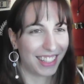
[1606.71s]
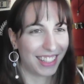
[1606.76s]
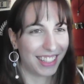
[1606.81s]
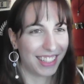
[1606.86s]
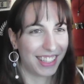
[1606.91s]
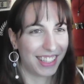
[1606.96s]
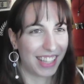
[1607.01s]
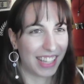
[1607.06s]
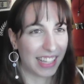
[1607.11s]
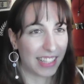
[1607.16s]

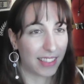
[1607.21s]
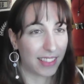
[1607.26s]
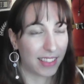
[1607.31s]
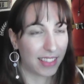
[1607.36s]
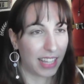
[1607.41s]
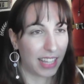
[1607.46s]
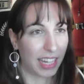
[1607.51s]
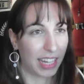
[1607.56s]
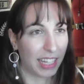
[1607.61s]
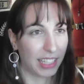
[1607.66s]

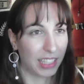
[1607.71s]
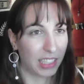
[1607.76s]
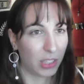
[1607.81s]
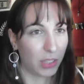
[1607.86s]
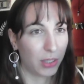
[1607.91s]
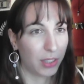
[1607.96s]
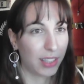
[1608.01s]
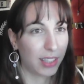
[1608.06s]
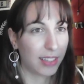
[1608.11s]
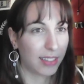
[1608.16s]
they
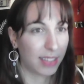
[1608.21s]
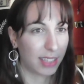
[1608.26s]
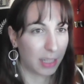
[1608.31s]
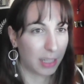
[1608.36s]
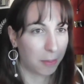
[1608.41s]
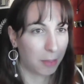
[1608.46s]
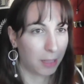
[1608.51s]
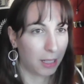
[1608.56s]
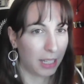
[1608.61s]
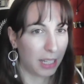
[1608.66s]
took the
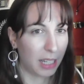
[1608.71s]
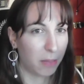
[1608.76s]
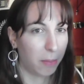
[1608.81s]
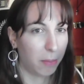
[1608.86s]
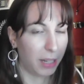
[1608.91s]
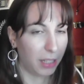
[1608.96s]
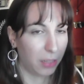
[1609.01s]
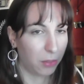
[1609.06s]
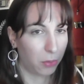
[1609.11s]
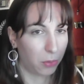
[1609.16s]
stigma and
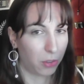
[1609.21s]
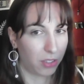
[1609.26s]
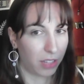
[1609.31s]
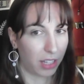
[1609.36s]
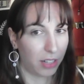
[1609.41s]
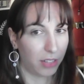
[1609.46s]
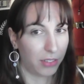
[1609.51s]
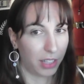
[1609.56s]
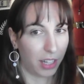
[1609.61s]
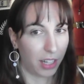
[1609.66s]
made
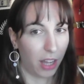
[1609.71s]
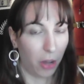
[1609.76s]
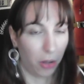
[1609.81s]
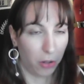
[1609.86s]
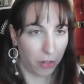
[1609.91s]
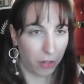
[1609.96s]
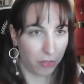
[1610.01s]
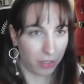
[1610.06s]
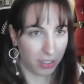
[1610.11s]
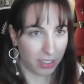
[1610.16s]
Rosaria out
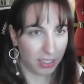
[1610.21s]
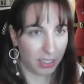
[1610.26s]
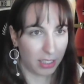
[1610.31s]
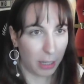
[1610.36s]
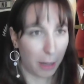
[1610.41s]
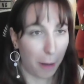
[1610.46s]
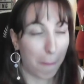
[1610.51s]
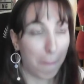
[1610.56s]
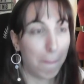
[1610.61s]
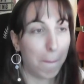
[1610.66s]
of it,
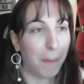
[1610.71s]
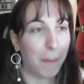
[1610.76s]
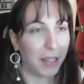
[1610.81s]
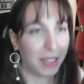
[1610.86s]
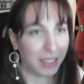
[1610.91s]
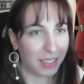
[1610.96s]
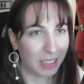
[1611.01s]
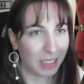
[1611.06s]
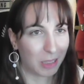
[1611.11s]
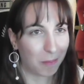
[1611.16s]

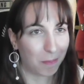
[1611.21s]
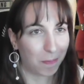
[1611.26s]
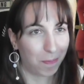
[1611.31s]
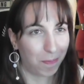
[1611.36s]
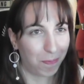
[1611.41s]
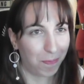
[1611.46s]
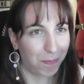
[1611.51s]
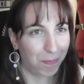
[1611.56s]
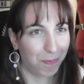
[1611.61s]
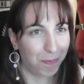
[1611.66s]
but
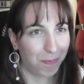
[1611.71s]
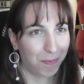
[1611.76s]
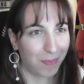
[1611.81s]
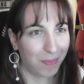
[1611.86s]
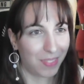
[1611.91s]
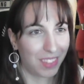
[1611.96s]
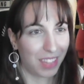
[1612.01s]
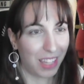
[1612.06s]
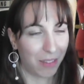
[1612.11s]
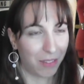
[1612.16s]

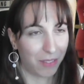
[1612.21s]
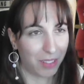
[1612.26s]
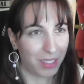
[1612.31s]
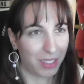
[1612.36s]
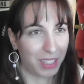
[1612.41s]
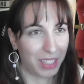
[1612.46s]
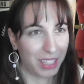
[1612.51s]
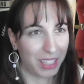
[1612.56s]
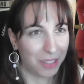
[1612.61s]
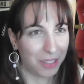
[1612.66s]

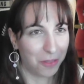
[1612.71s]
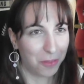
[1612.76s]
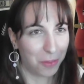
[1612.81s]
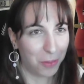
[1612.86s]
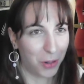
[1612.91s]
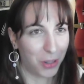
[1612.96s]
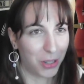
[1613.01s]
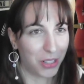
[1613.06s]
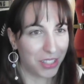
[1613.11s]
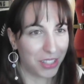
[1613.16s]
definitely
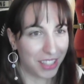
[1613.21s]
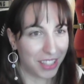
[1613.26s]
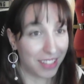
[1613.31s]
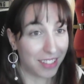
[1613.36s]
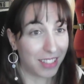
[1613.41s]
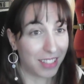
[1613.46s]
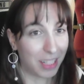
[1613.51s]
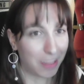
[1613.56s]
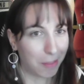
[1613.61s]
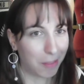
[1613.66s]
watered this
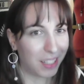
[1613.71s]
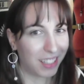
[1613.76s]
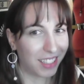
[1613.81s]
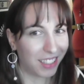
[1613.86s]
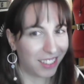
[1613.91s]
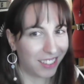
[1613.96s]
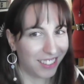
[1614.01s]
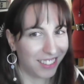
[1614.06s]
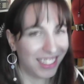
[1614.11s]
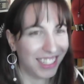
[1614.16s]
stigma
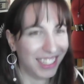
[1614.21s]
down.